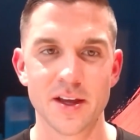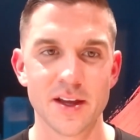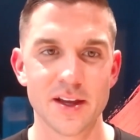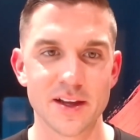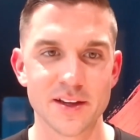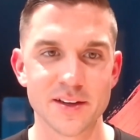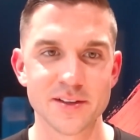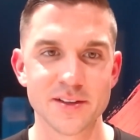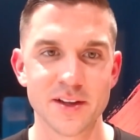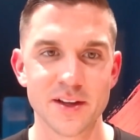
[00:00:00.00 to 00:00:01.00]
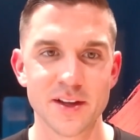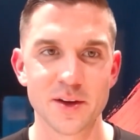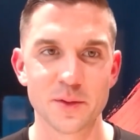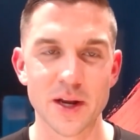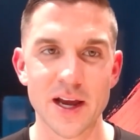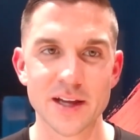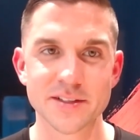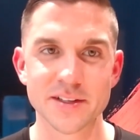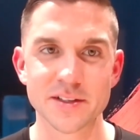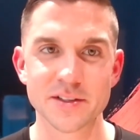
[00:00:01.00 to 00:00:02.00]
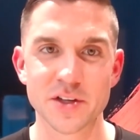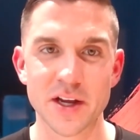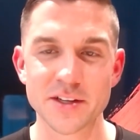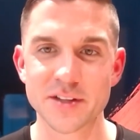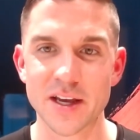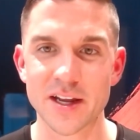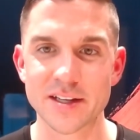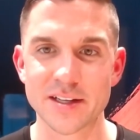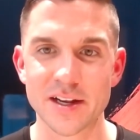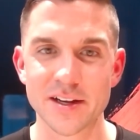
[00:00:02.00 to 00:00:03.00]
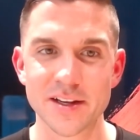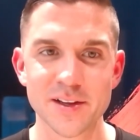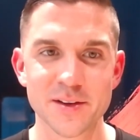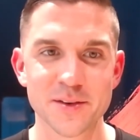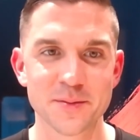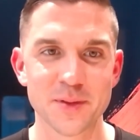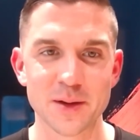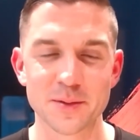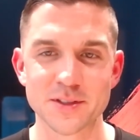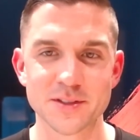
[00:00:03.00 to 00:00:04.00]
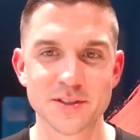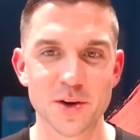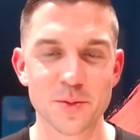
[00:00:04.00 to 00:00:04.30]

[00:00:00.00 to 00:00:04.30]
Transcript: And when I had to change that identity, it was so